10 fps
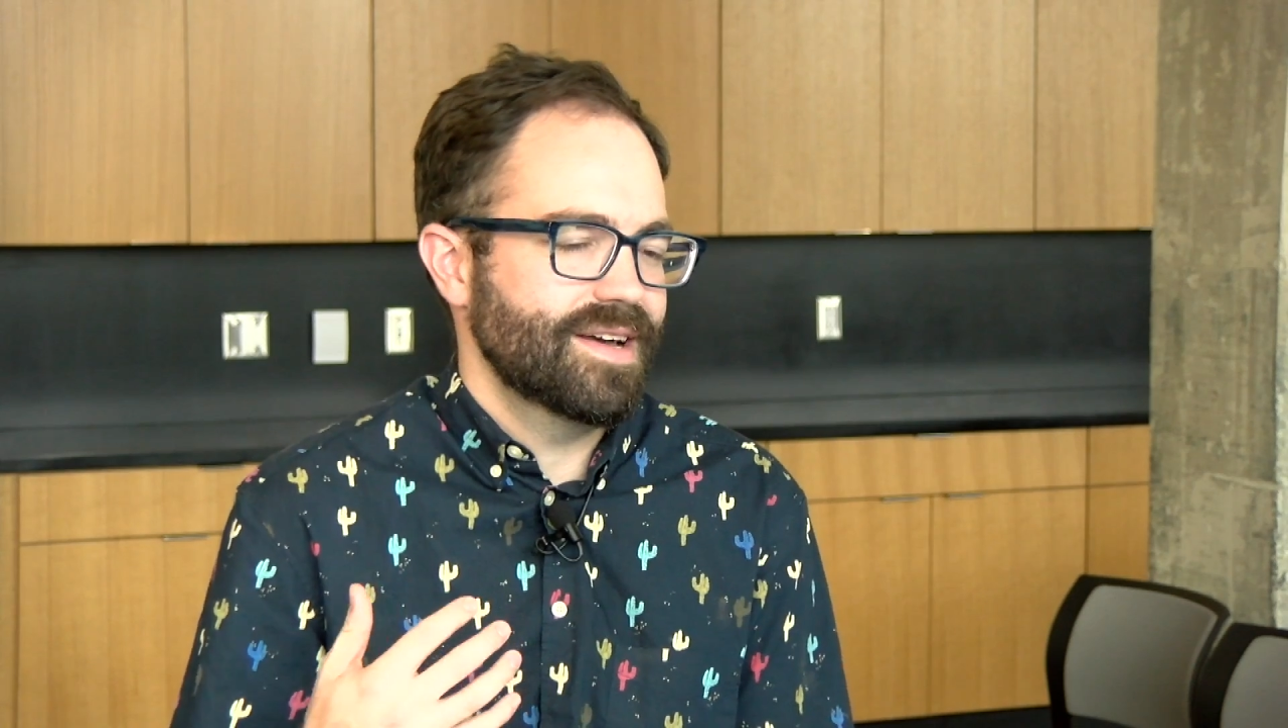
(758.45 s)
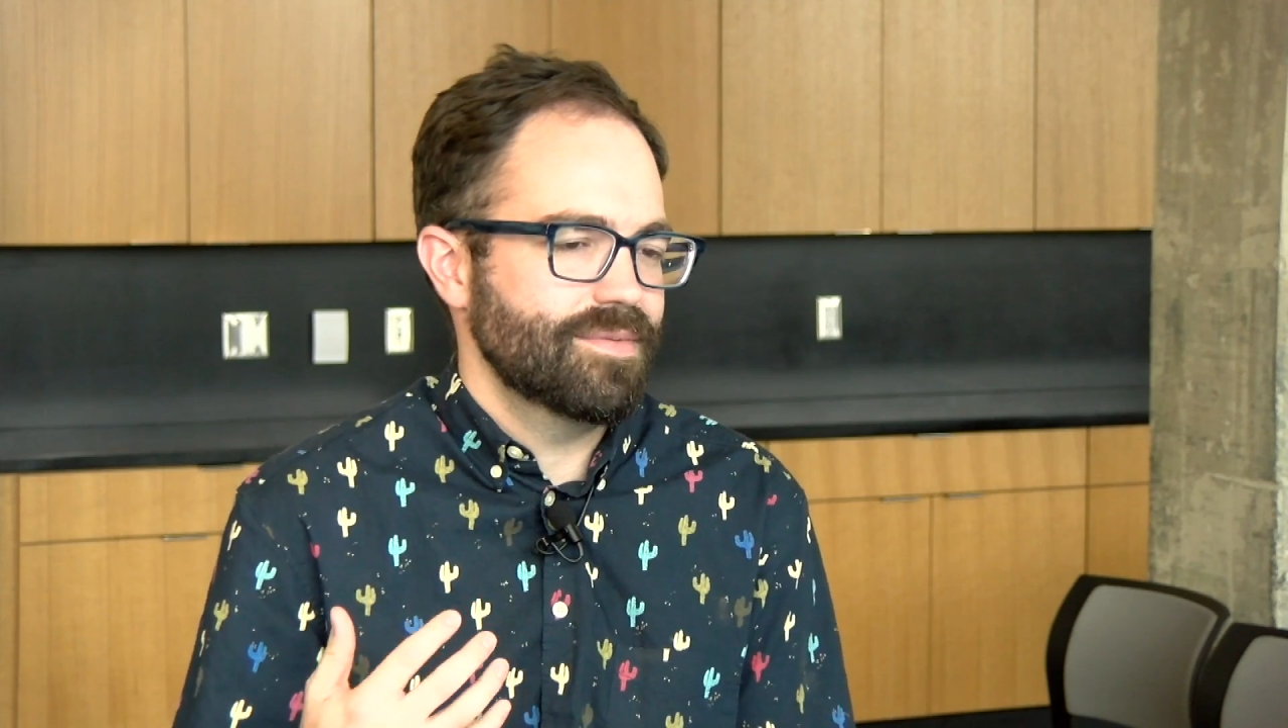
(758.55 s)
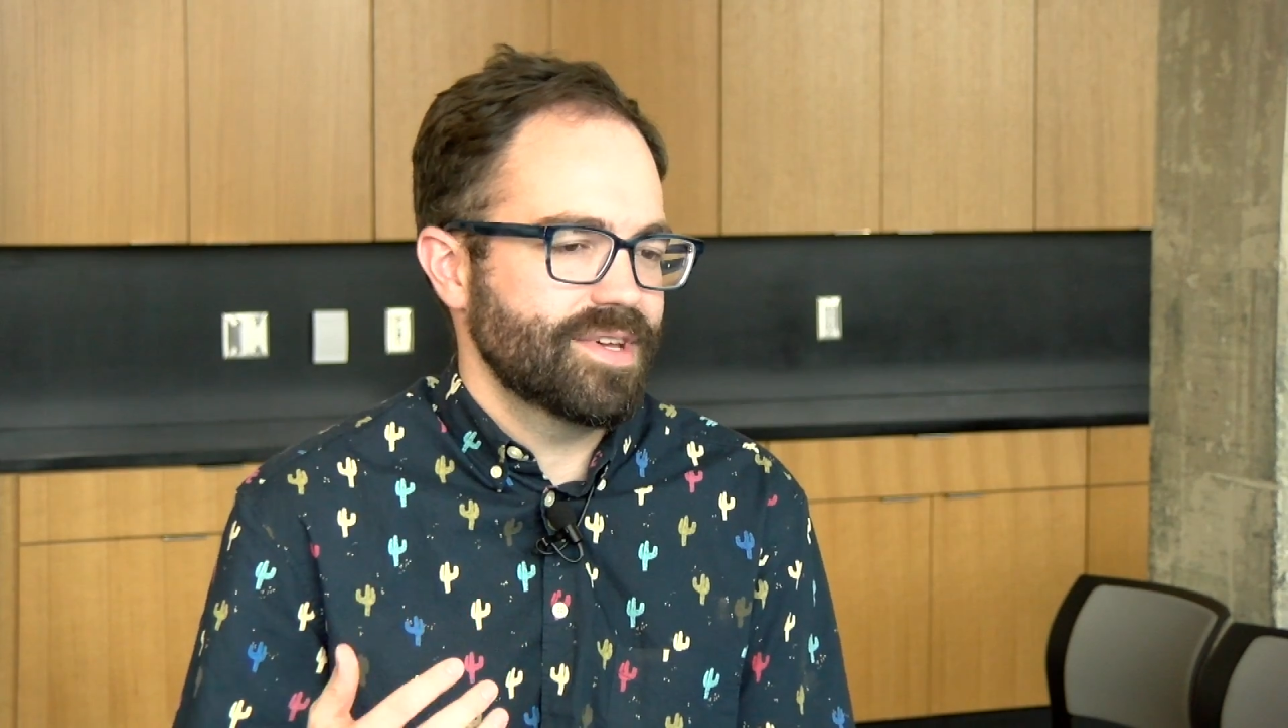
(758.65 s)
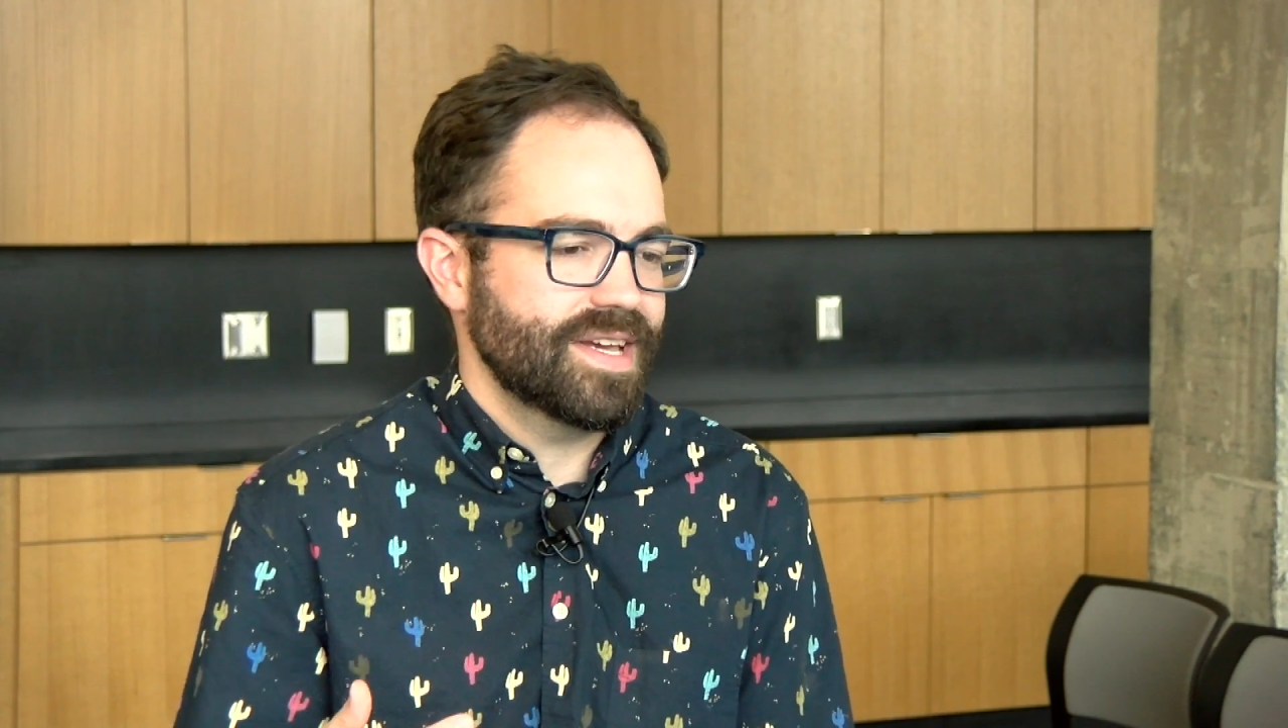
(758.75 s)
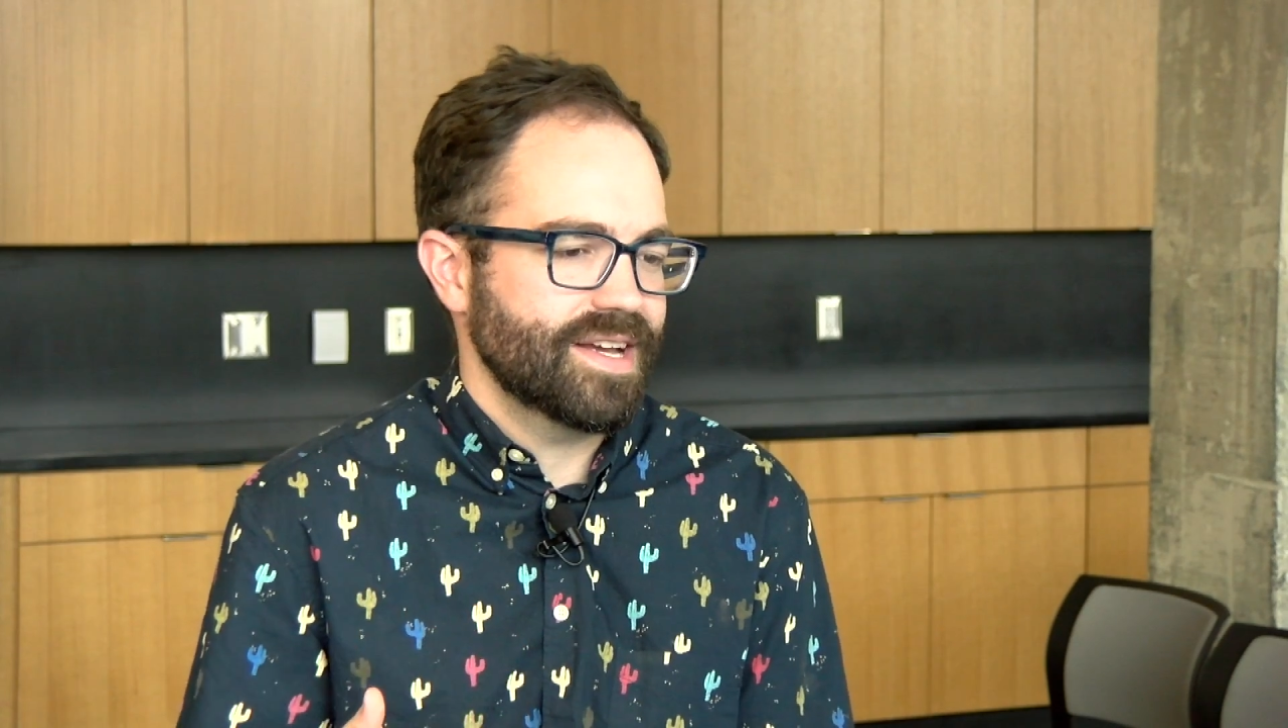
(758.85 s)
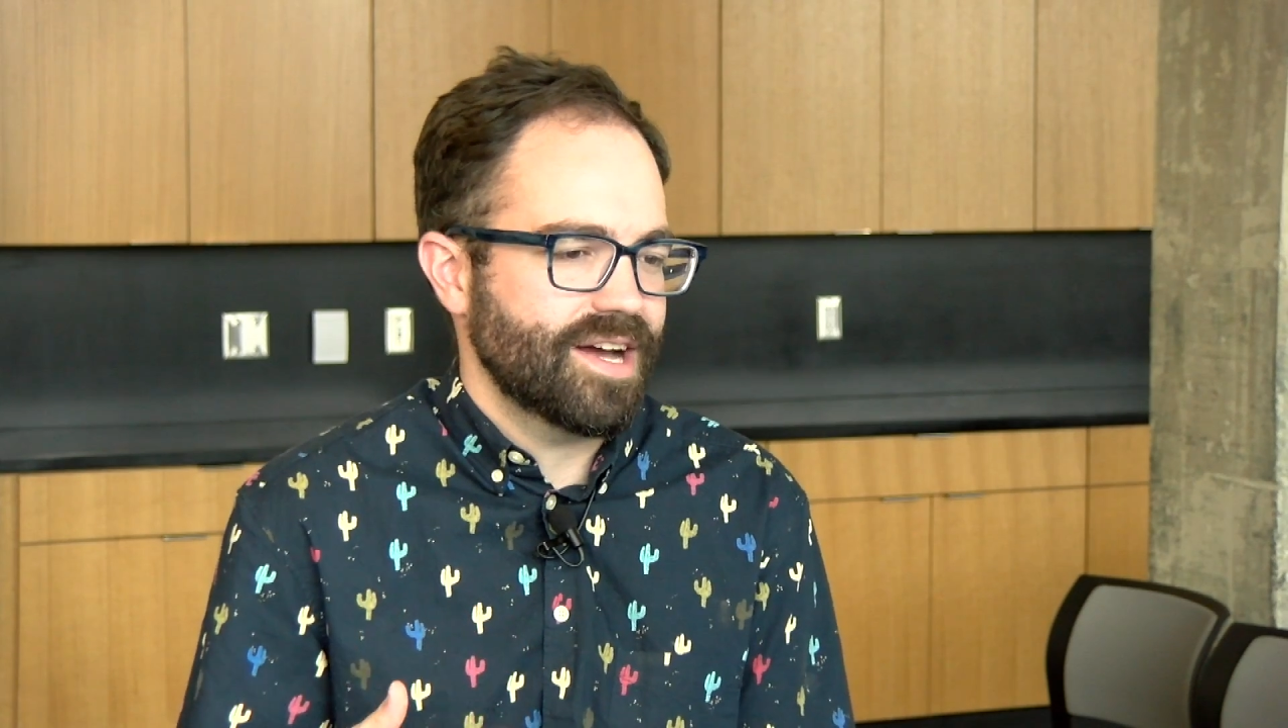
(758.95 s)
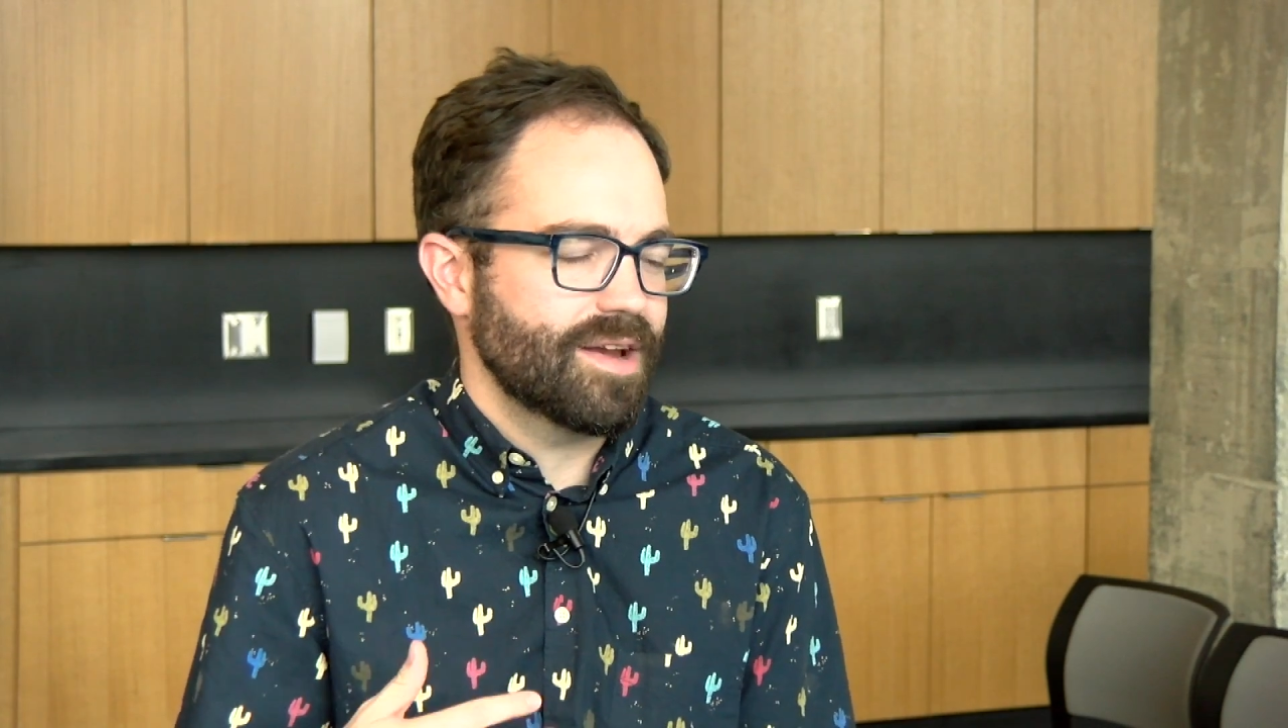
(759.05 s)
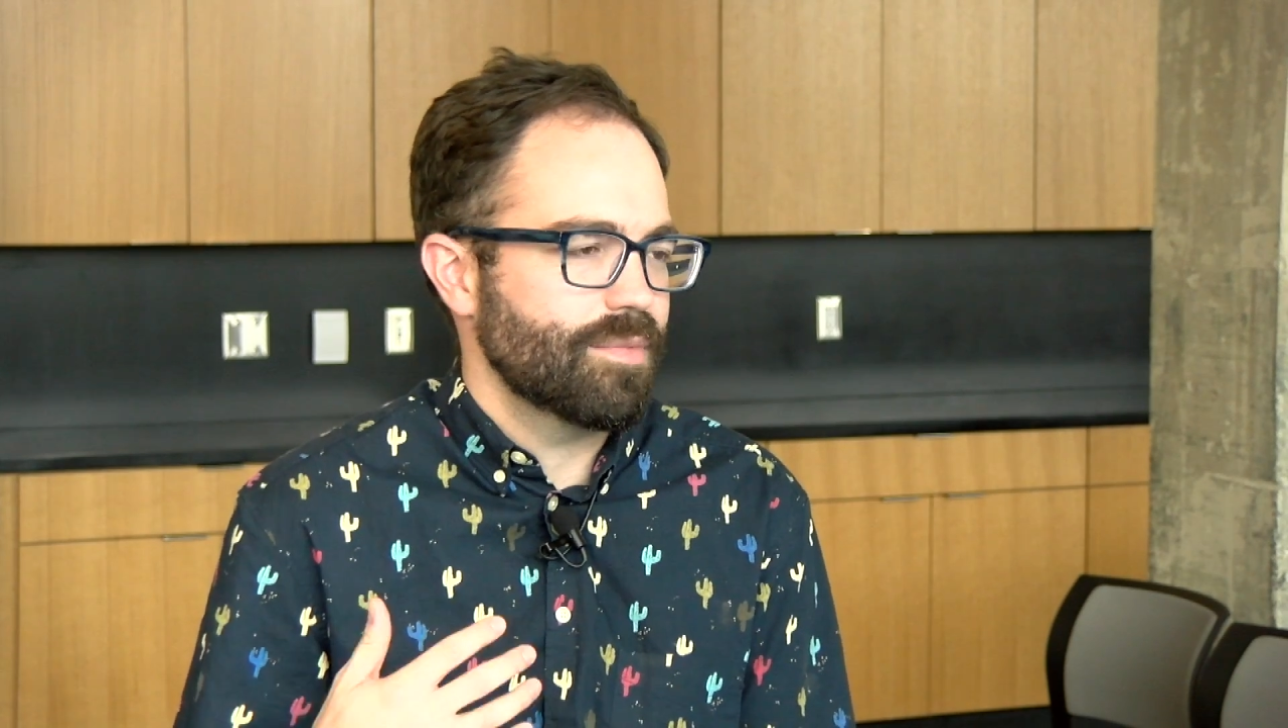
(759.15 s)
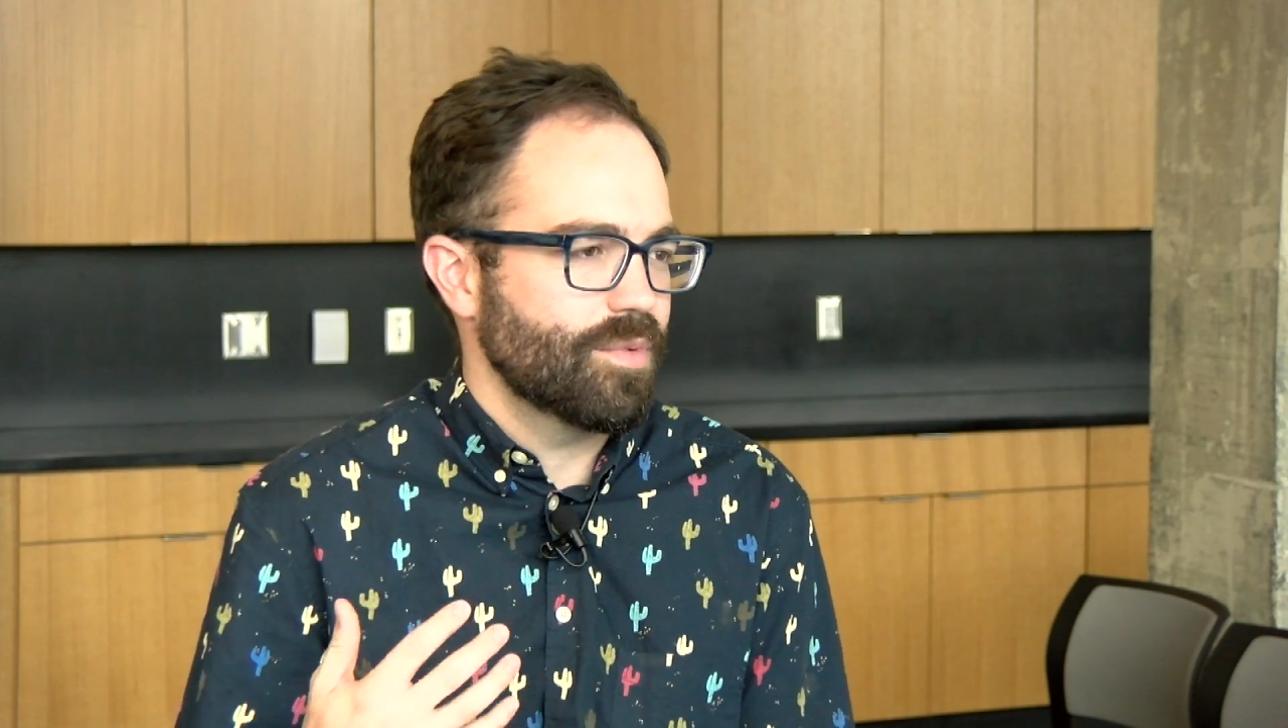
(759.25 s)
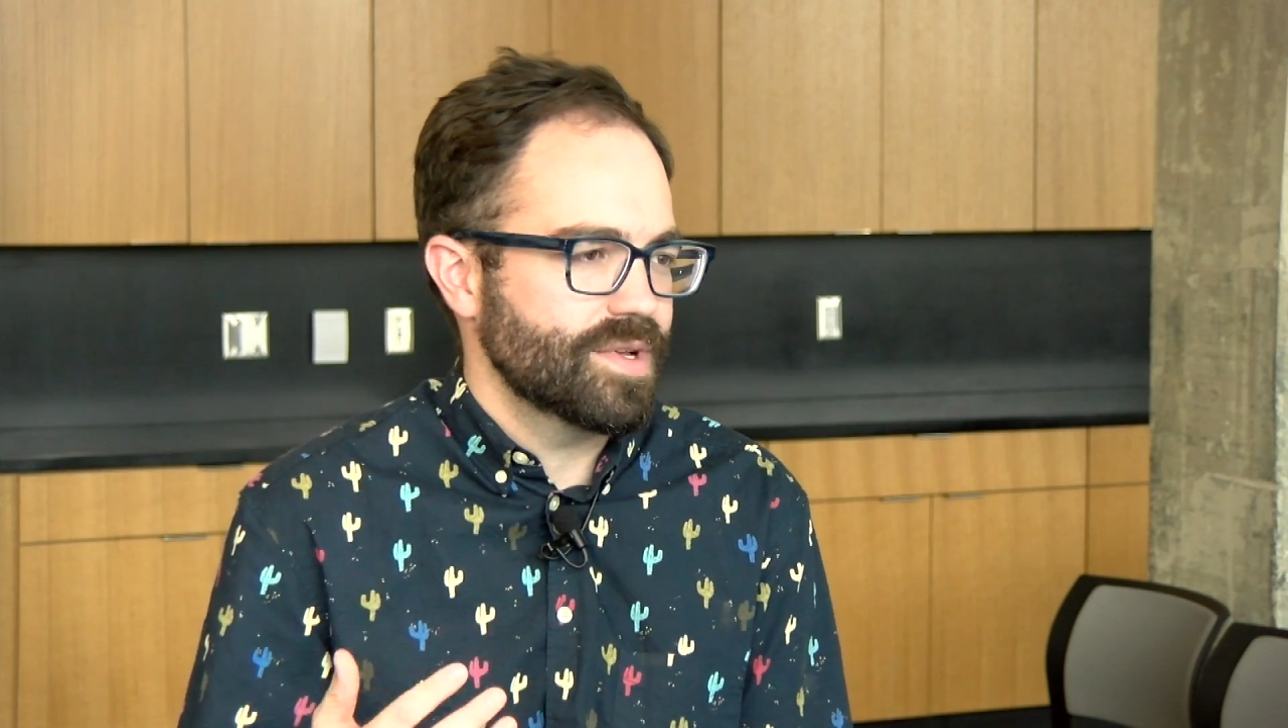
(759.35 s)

You get caught up in